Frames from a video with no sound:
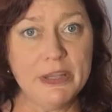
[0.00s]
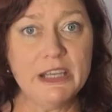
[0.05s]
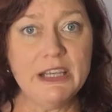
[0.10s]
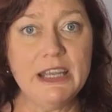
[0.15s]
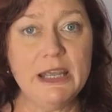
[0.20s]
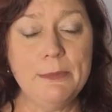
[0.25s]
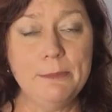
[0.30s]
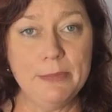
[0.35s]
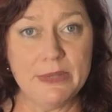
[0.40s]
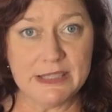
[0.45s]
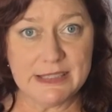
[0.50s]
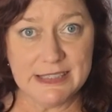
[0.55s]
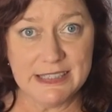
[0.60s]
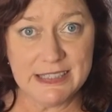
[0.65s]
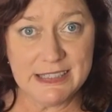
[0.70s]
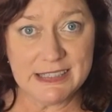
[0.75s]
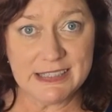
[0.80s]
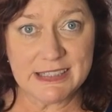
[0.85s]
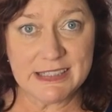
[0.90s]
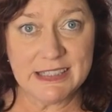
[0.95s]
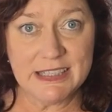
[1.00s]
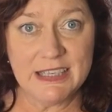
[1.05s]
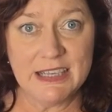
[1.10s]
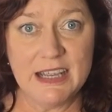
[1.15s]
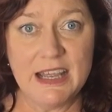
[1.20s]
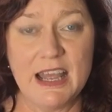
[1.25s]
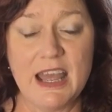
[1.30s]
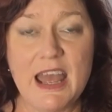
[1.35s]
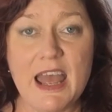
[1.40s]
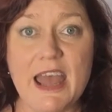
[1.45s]
in business
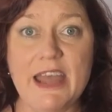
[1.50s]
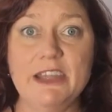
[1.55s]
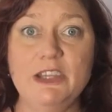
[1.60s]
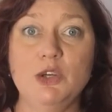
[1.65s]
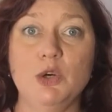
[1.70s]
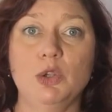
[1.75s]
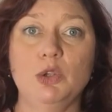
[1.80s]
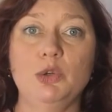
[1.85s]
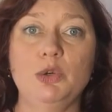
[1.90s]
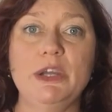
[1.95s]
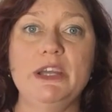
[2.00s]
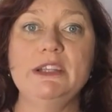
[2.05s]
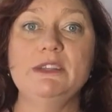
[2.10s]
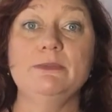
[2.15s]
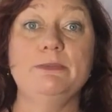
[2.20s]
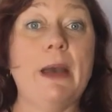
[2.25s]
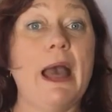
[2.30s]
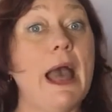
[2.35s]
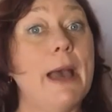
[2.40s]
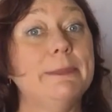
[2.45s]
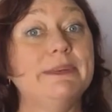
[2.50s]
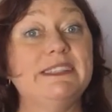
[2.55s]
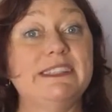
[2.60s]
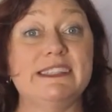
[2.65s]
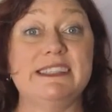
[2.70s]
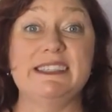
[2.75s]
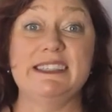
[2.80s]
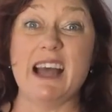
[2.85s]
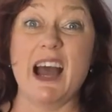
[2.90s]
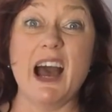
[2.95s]
and you're looking perhaps to
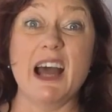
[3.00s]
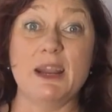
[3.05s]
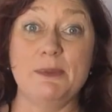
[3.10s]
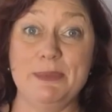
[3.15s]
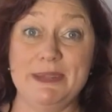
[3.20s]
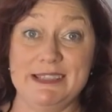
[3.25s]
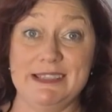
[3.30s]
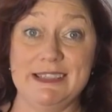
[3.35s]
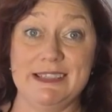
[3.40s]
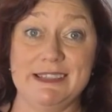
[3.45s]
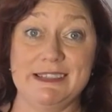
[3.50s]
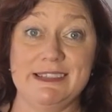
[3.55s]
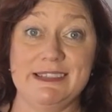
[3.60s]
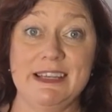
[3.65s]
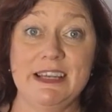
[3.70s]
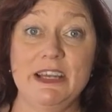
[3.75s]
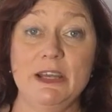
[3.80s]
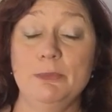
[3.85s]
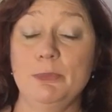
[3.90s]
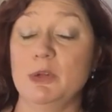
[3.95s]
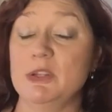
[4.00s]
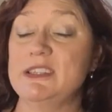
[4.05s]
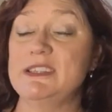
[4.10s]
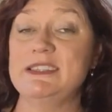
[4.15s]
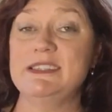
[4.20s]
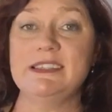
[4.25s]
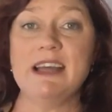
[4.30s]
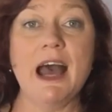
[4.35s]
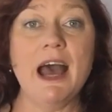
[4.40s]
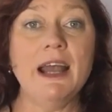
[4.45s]
start a business, put
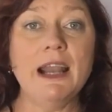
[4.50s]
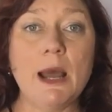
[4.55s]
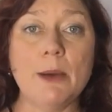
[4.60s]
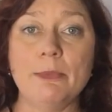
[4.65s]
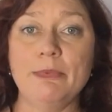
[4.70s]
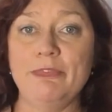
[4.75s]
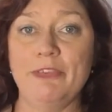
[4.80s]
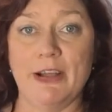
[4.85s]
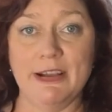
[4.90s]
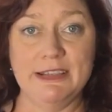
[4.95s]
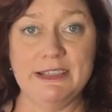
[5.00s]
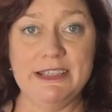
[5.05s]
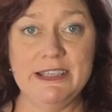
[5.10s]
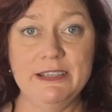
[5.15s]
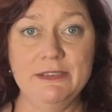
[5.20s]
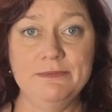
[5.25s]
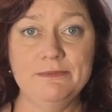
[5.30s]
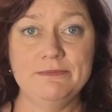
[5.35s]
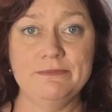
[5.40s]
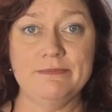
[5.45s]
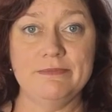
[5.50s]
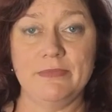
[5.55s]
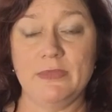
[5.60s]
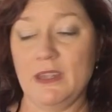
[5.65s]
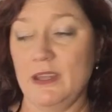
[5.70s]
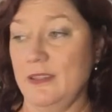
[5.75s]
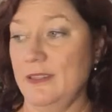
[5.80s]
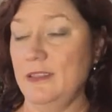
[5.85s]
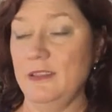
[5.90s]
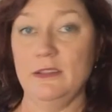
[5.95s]
startup funding,
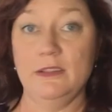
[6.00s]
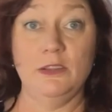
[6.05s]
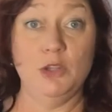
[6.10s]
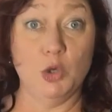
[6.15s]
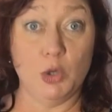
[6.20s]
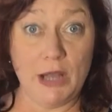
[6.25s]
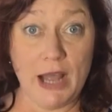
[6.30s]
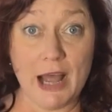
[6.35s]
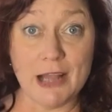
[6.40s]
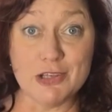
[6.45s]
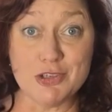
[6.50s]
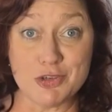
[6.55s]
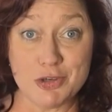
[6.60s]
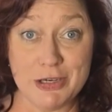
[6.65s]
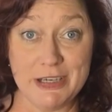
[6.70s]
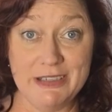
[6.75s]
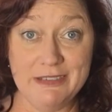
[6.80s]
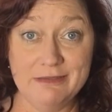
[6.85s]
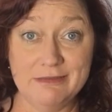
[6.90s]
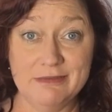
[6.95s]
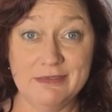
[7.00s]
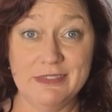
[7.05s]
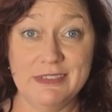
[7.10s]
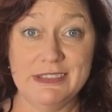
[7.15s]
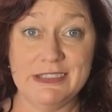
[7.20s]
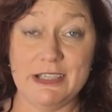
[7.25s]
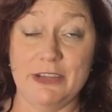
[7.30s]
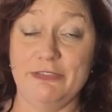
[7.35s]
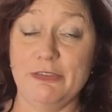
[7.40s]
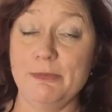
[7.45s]
your country,
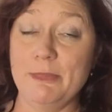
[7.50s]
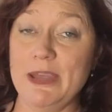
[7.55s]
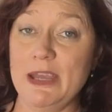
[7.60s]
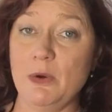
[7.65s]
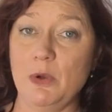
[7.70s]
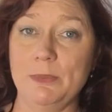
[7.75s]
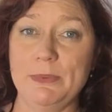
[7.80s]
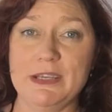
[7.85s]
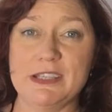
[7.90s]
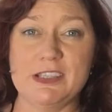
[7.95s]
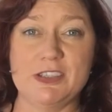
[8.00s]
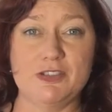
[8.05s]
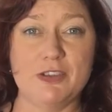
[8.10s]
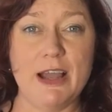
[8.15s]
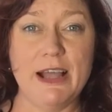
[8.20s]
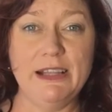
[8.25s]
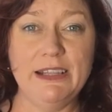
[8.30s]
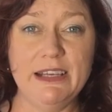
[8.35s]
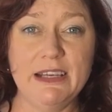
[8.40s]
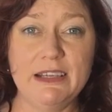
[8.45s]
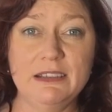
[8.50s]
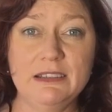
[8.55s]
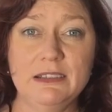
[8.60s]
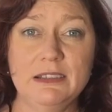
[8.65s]
so for me it would be Australia,